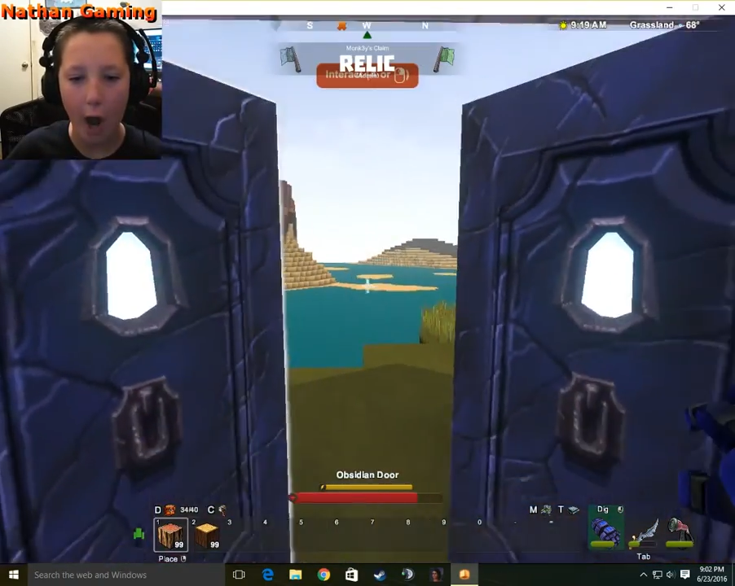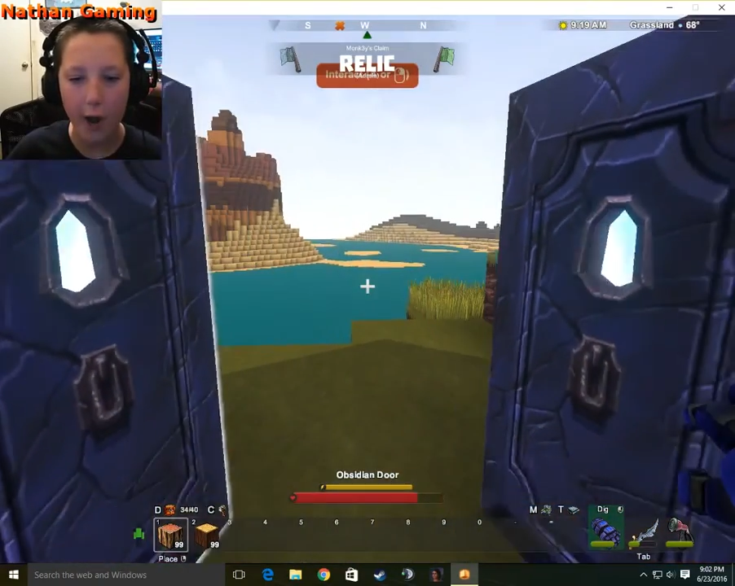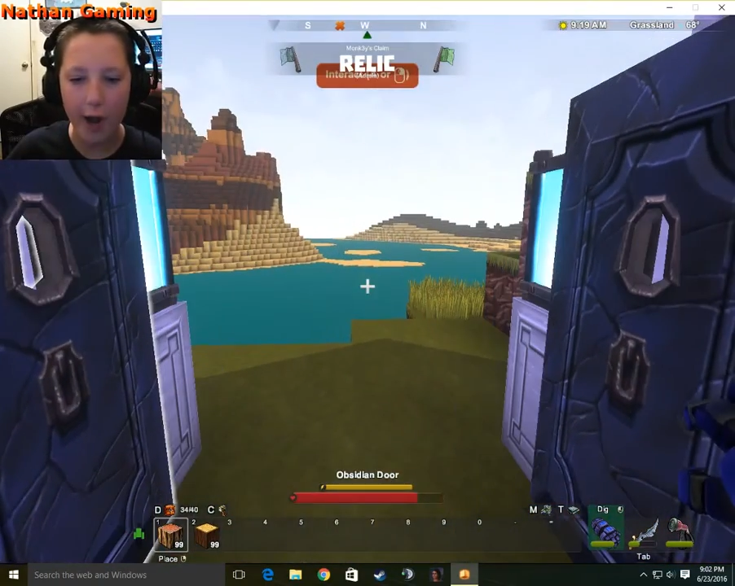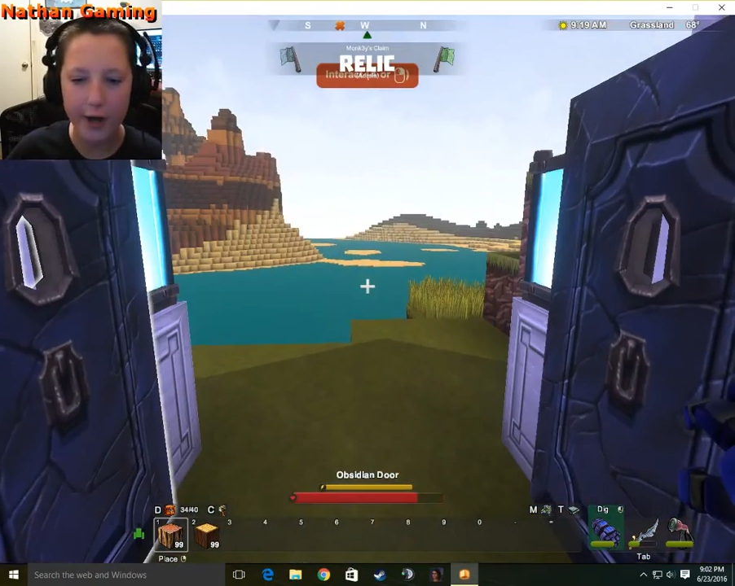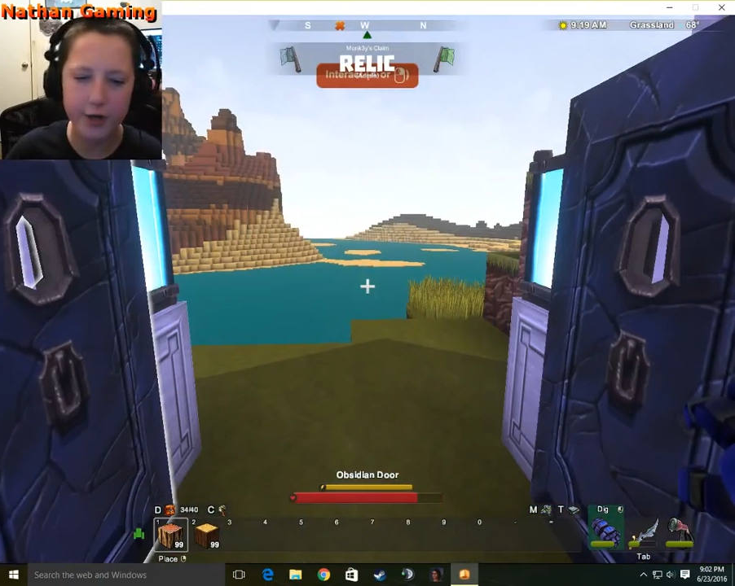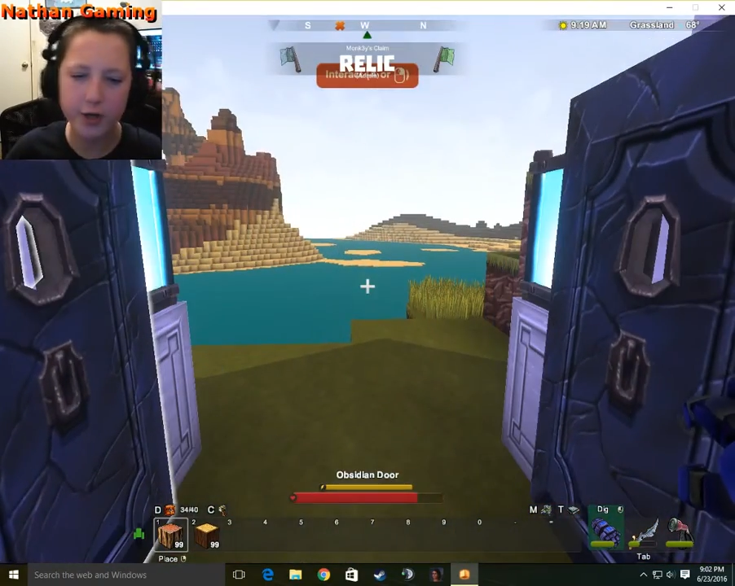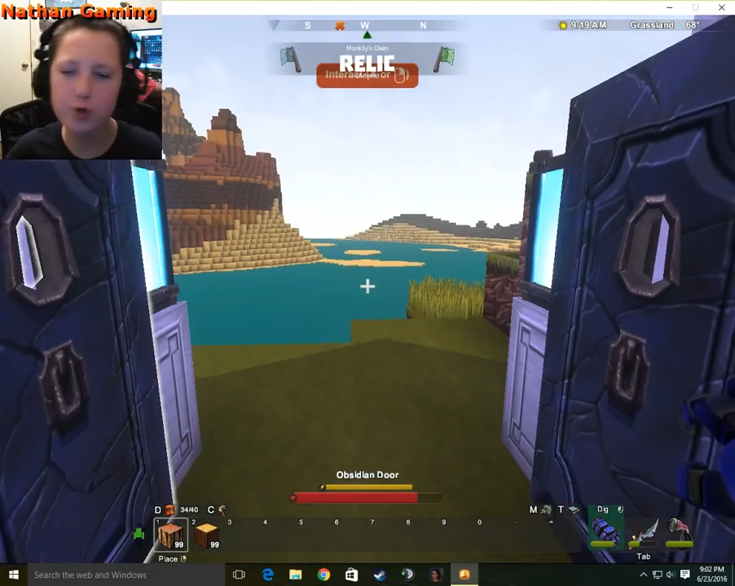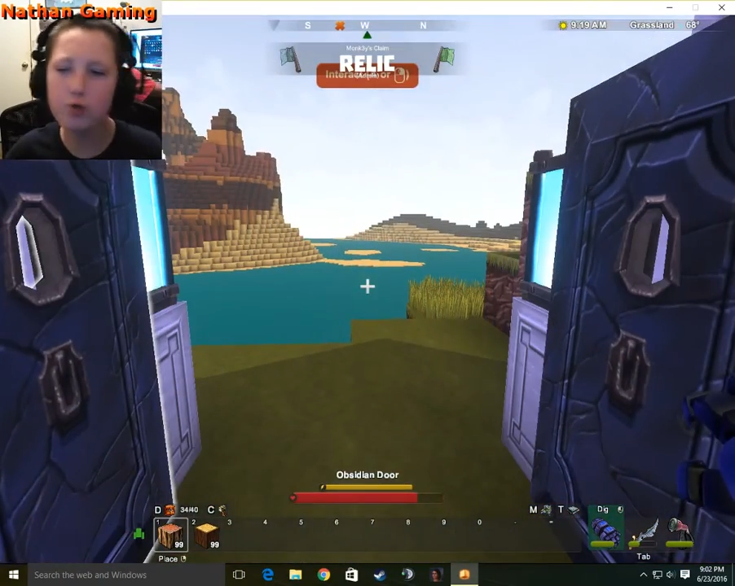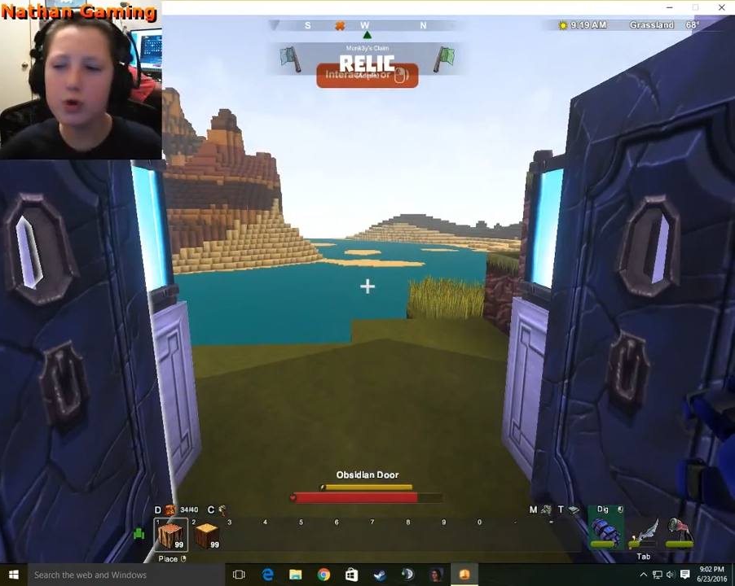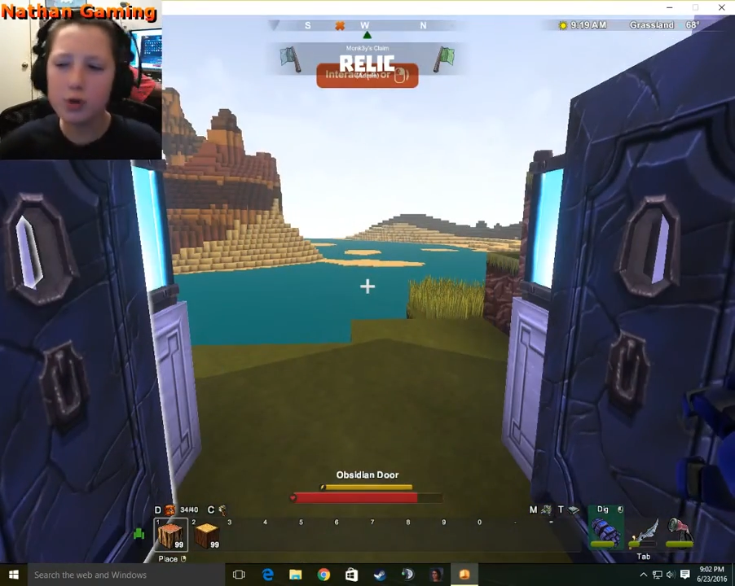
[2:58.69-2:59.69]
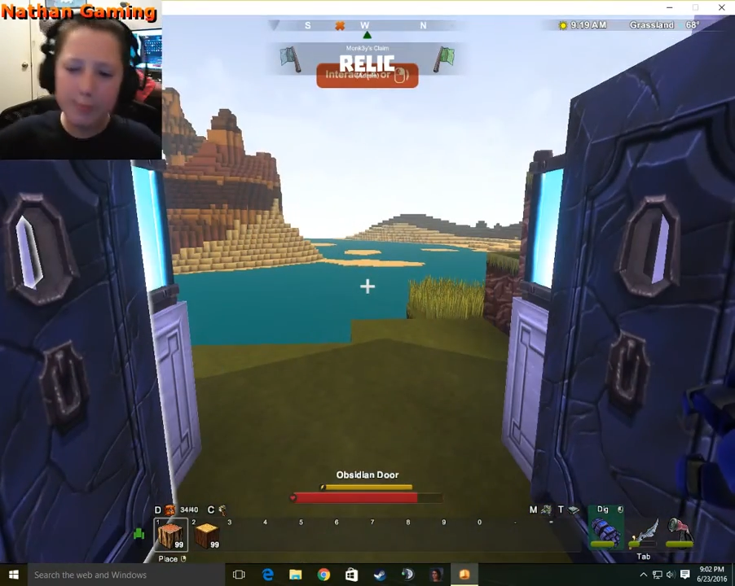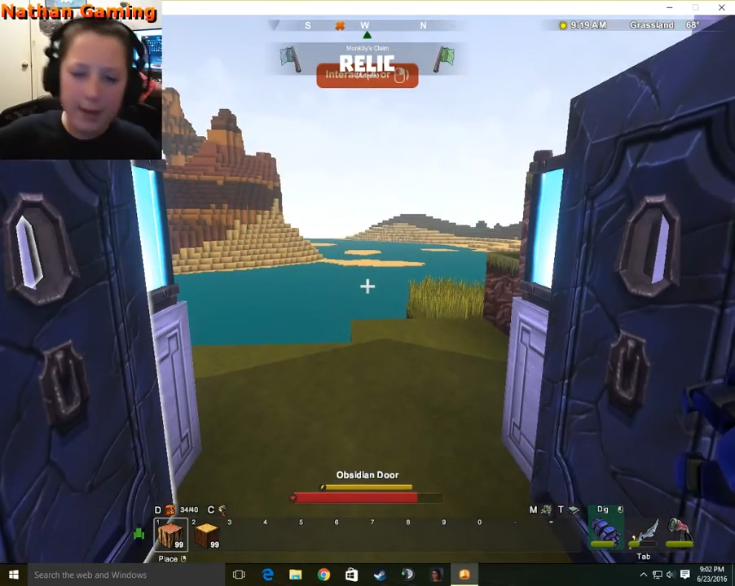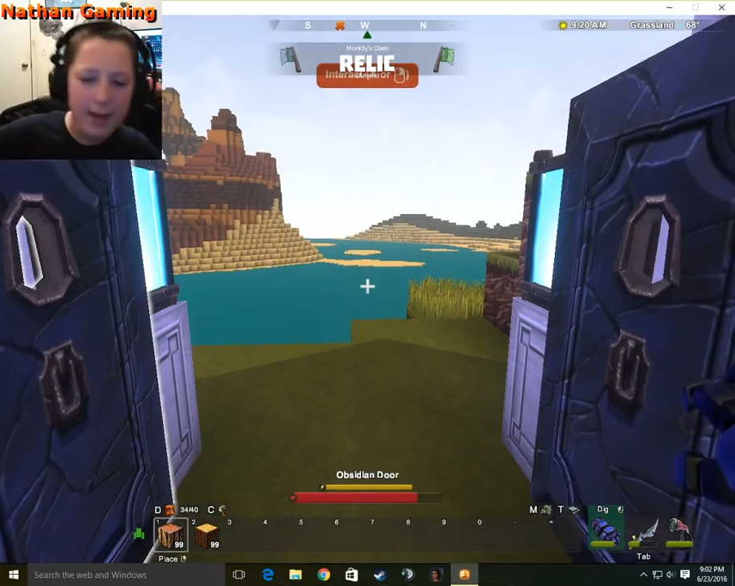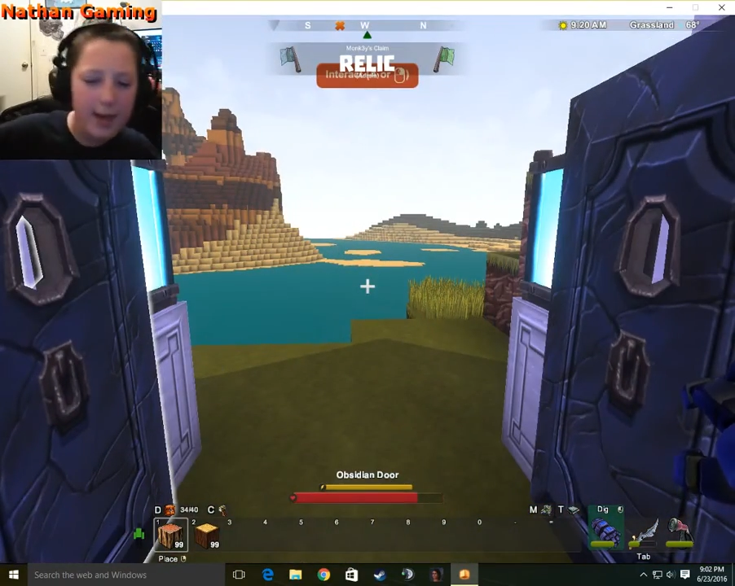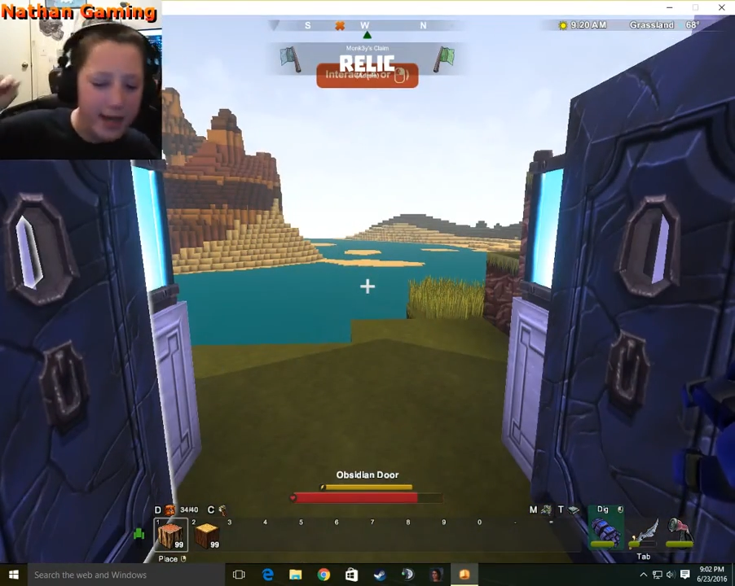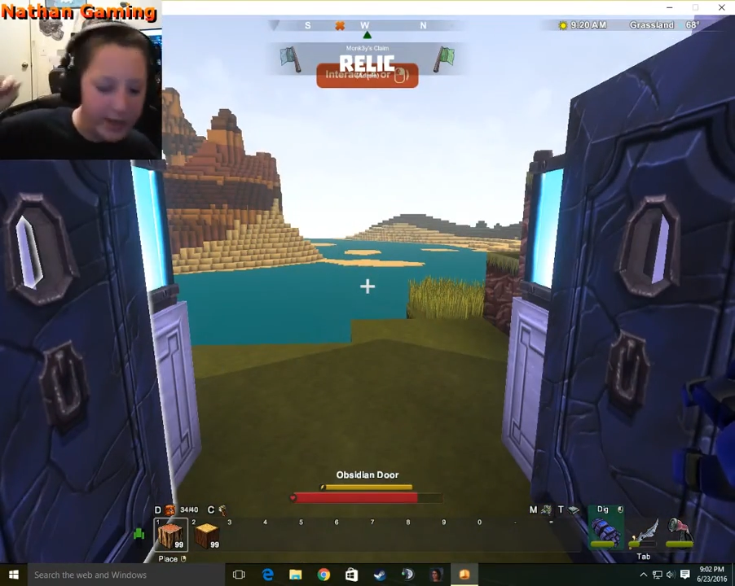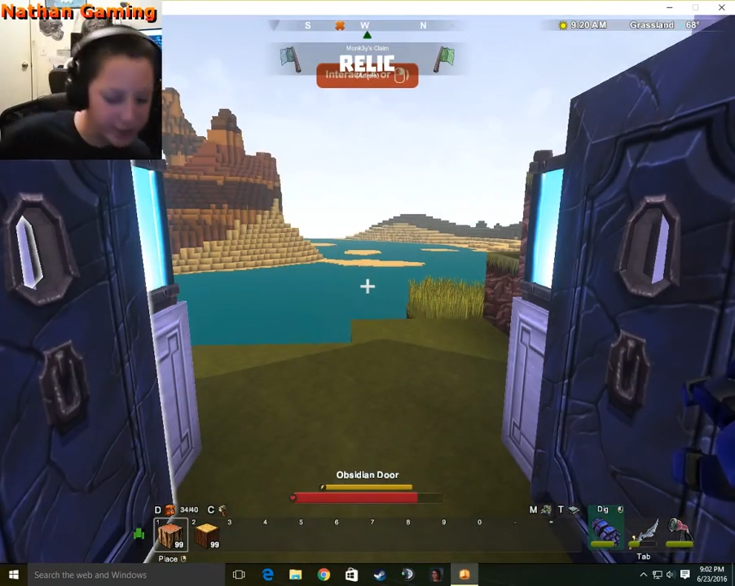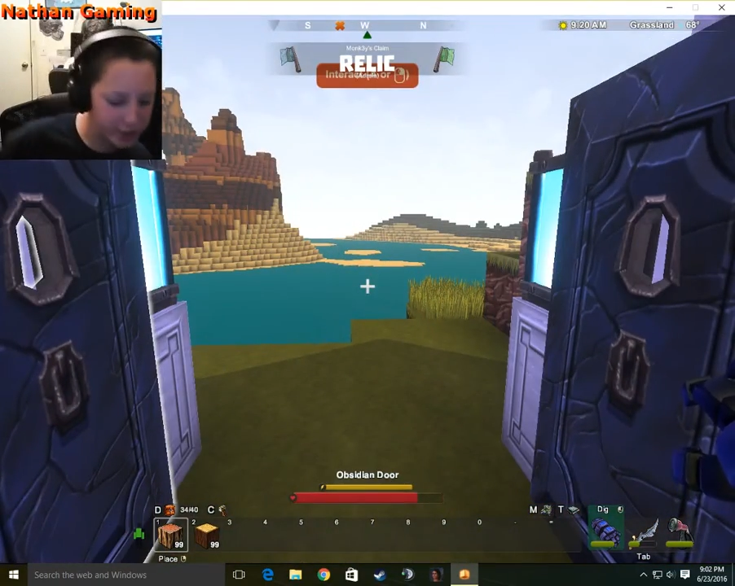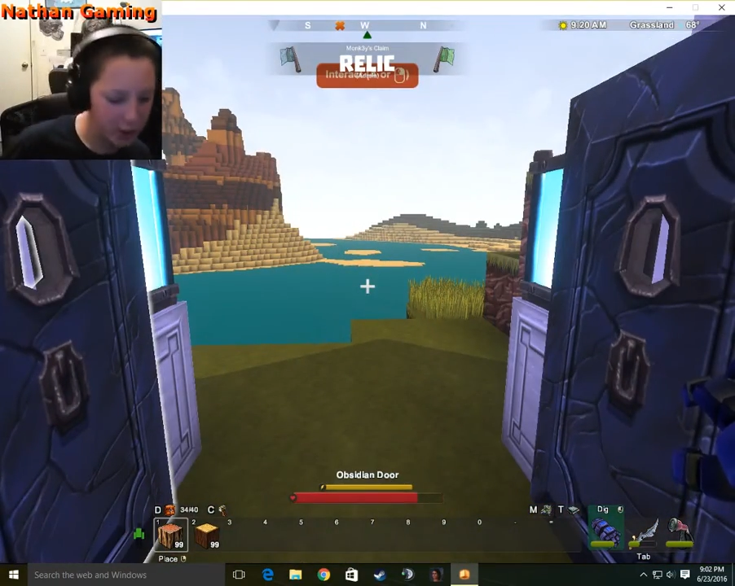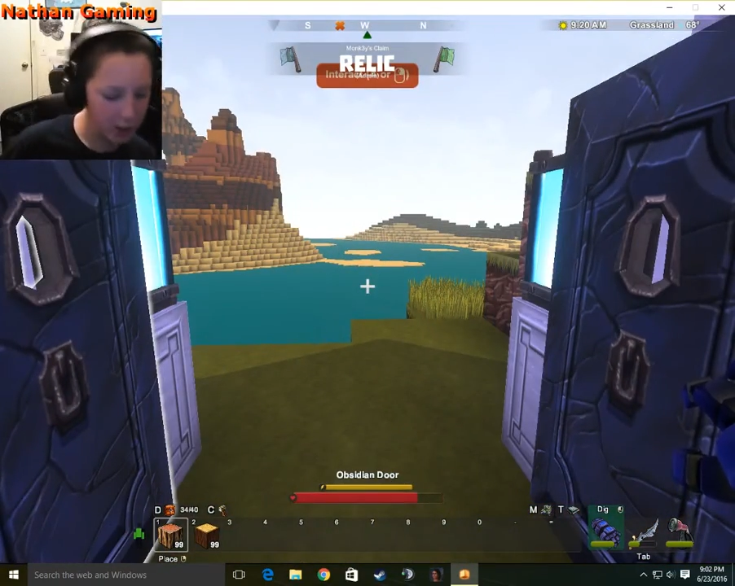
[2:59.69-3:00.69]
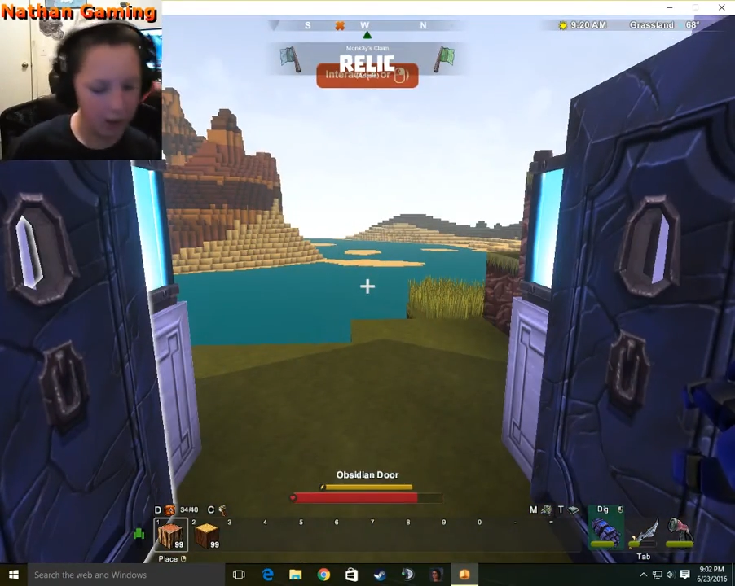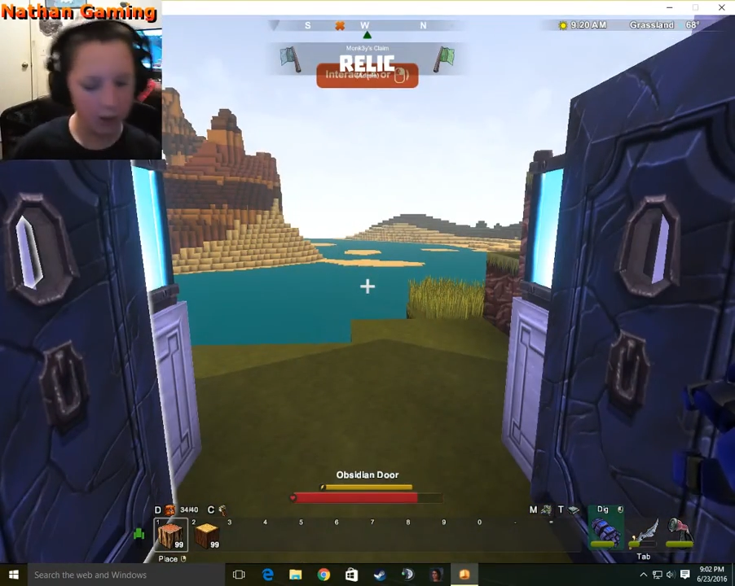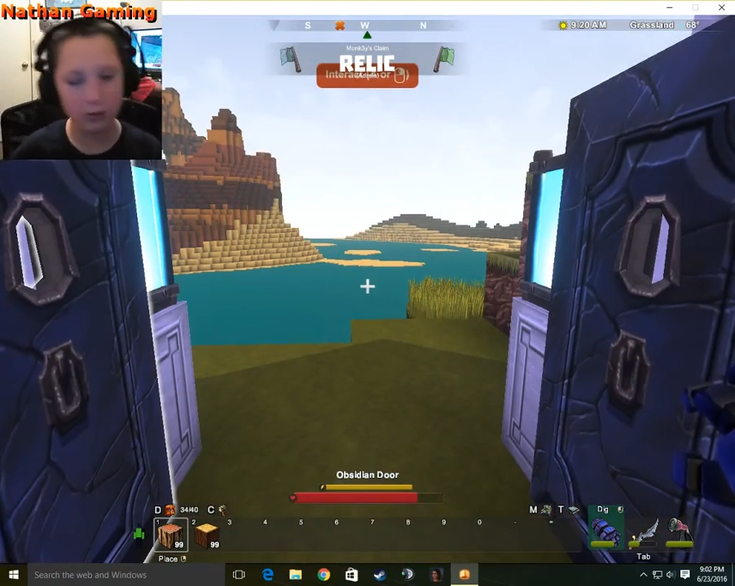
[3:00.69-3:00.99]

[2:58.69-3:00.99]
Neck to the beach. Uh,